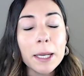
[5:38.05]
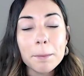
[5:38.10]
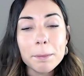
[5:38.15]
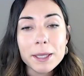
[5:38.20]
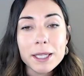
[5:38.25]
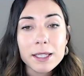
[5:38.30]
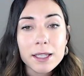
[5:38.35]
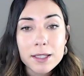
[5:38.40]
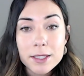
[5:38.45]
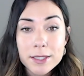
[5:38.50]

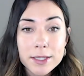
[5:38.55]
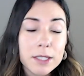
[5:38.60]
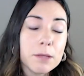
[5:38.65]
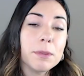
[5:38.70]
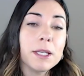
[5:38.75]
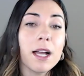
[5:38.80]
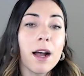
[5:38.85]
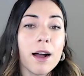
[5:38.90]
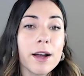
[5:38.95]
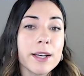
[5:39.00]
Because to
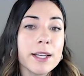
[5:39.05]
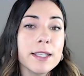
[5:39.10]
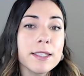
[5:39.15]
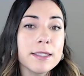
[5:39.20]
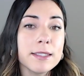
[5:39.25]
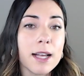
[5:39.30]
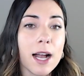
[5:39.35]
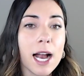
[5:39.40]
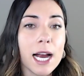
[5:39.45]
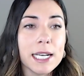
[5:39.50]
be
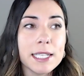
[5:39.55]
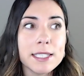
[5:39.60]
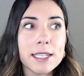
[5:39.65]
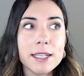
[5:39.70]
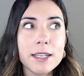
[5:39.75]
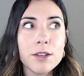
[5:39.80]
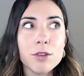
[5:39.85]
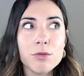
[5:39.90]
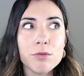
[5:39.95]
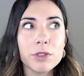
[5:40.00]
honest, I didn't